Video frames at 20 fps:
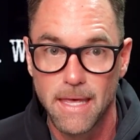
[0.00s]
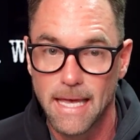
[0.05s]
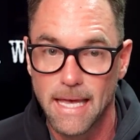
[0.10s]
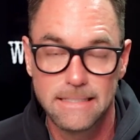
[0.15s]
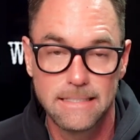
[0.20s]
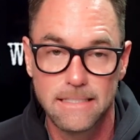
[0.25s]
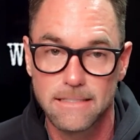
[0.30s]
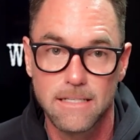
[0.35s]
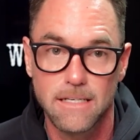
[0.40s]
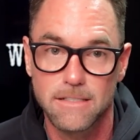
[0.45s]

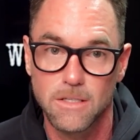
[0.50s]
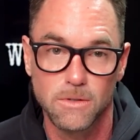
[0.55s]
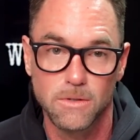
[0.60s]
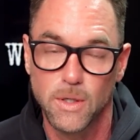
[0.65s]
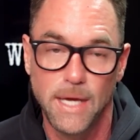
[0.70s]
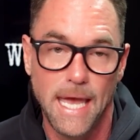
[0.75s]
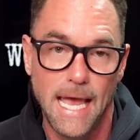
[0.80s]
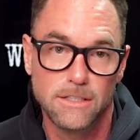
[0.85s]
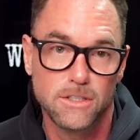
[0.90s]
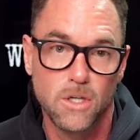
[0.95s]
It just doesn't,
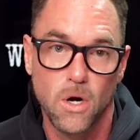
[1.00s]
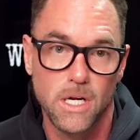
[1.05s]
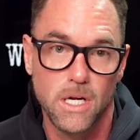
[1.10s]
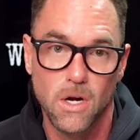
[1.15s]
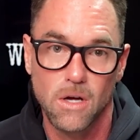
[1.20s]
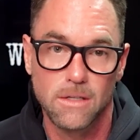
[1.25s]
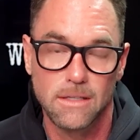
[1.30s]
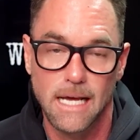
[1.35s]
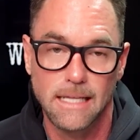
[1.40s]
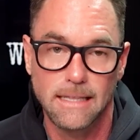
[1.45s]
you can't turn it
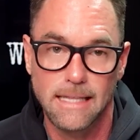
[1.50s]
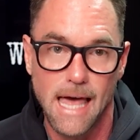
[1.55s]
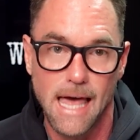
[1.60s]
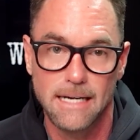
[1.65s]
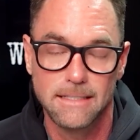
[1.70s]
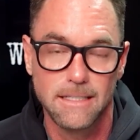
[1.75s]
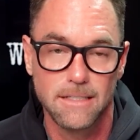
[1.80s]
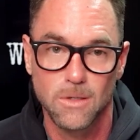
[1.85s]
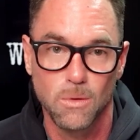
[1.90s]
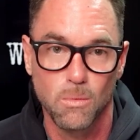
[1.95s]
on like that.
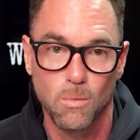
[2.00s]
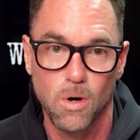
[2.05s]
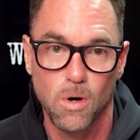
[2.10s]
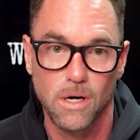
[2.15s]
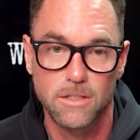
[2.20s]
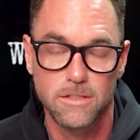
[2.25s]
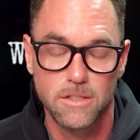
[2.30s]
It doesn't work.